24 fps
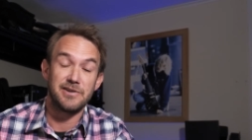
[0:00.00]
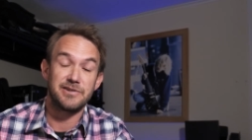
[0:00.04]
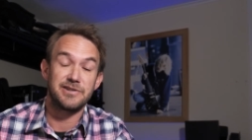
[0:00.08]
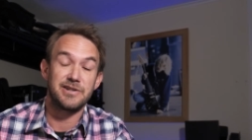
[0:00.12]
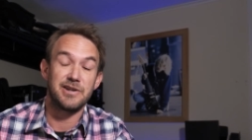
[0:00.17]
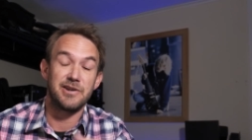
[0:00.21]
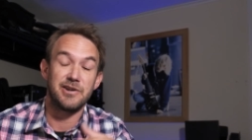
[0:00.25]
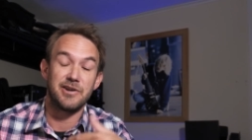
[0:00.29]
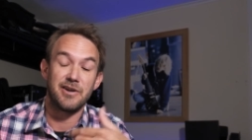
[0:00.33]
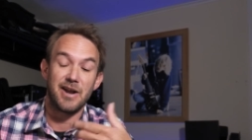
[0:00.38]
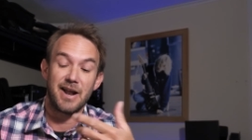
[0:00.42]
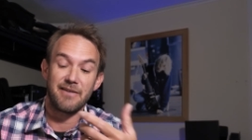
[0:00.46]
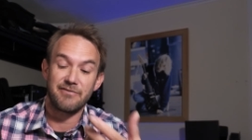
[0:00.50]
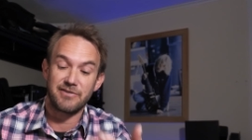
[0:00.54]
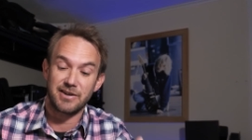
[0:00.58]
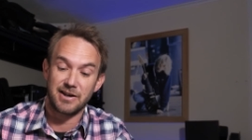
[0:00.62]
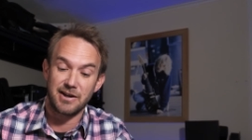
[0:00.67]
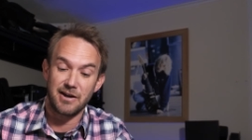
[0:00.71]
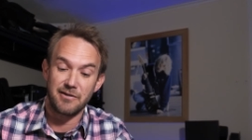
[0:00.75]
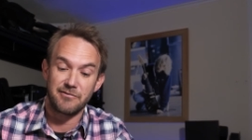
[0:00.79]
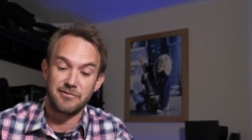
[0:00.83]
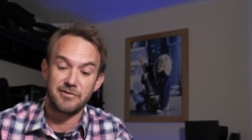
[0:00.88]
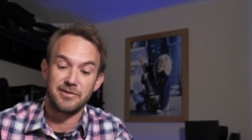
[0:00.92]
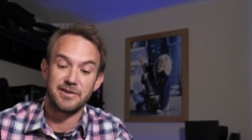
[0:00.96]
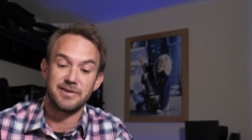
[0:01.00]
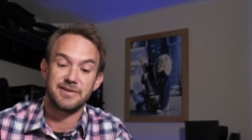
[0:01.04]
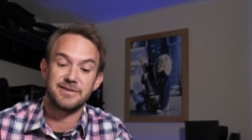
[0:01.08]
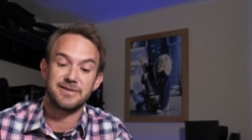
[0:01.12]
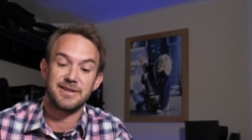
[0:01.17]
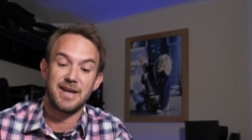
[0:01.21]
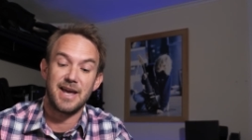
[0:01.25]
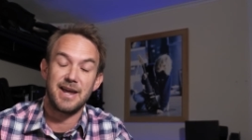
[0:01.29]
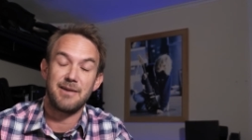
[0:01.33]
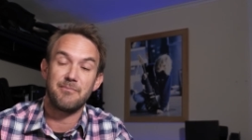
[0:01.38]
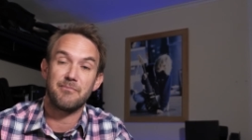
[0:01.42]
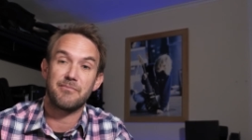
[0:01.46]
So you have to go through the
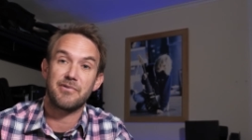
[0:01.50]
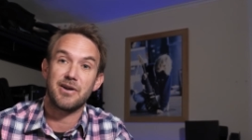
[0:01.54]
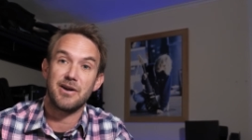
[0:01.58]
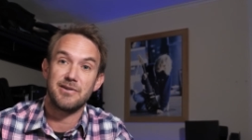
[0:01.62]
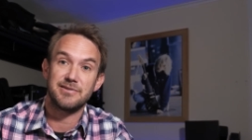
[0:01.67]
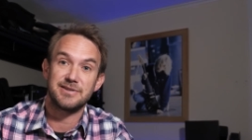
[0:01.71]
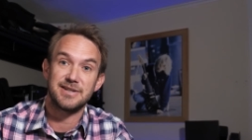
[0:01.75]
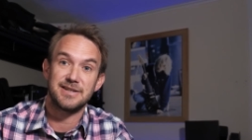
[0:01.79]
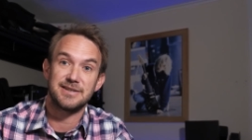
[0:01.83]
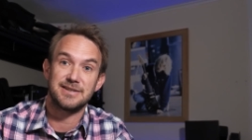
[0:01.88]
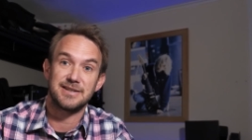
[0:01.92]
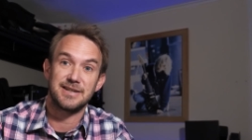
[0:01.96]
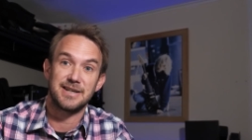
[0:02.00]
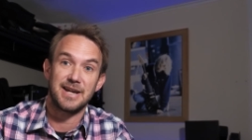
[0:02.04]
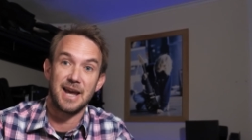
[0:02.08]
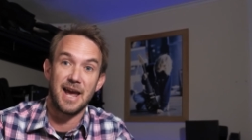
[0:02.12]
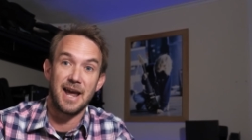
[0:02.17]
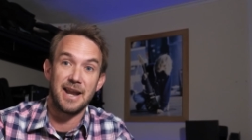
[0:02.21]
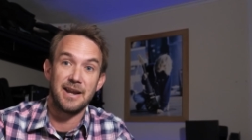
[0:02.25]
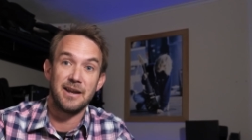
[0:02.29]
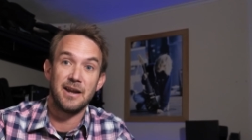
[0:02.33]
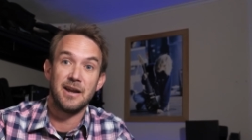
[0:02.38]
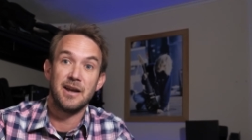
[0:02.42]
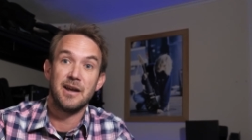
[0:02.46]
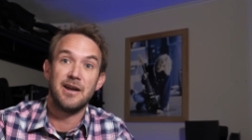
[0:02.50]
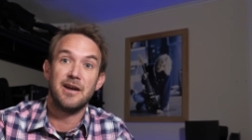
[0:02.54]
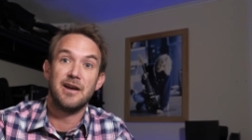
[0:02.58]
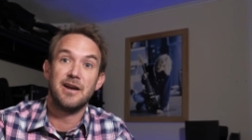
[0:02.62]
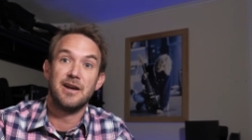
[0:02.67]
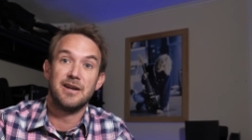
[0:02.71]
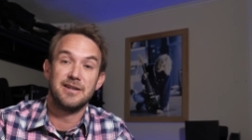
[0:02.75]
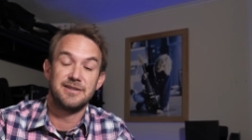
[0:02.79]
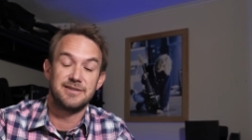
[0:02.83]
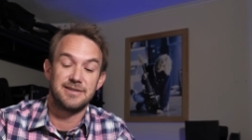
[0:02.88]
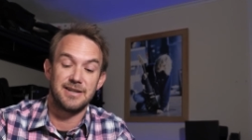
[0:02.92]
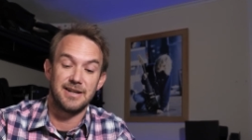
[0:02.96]
same process again
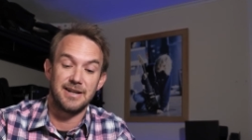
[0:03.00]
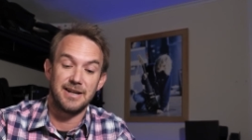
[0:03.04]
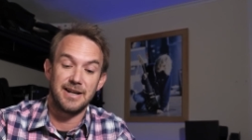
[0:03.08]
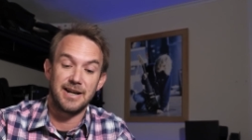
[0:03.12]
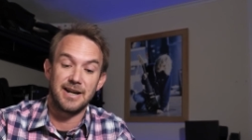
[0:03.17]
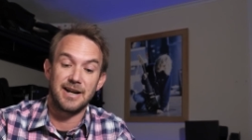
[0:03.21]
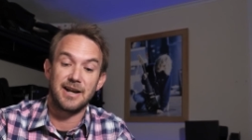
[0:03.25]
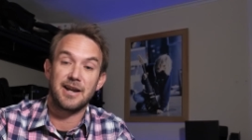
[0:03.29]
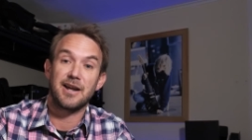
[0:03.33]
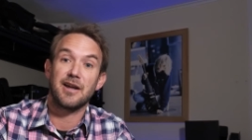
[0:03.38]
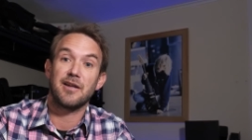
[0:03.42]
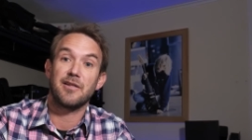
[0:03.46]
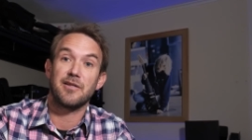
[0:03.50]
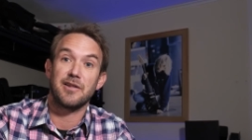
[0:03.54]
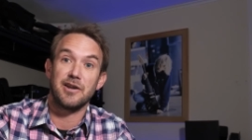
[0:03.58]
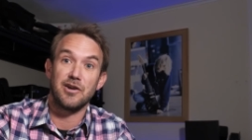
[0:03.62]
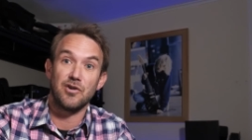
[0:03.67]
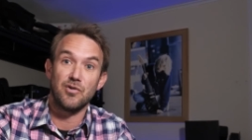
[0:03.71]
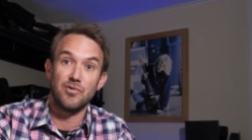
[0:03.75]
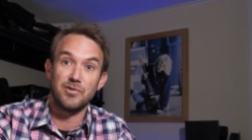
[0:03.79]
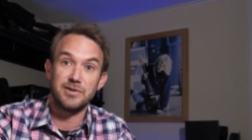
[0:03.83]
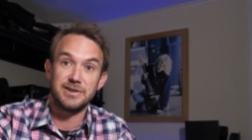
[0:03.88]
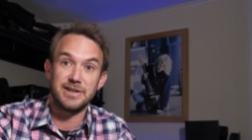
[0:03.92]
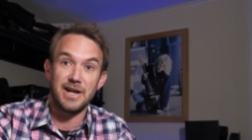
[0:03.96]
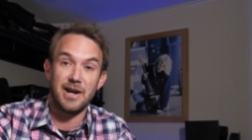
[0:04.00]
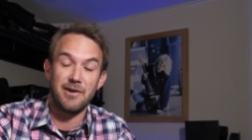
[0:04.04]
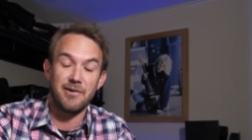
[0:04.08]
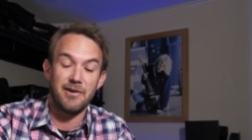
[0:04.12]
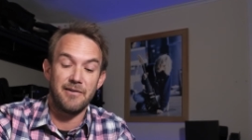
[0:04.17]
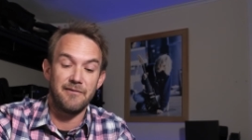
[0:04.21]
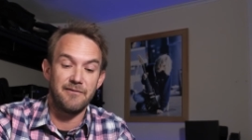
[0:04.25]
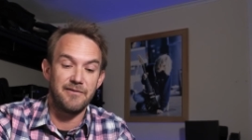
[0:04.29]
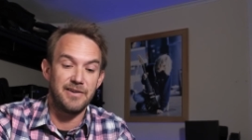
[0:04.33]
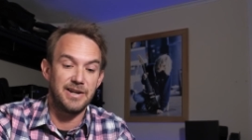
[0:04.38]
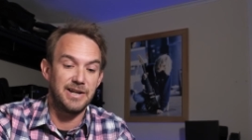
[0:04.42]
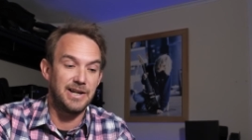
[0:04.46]
to link the audio
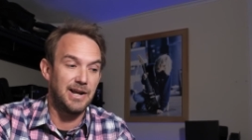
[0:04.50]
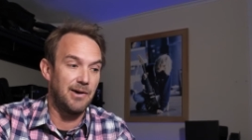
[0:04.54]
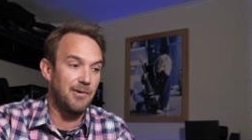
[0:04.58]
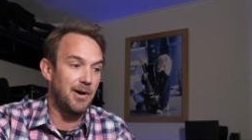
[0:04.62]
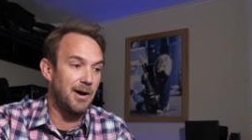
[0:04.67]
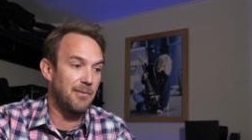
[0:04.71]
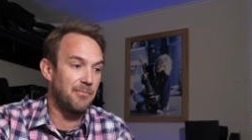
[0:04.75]
and video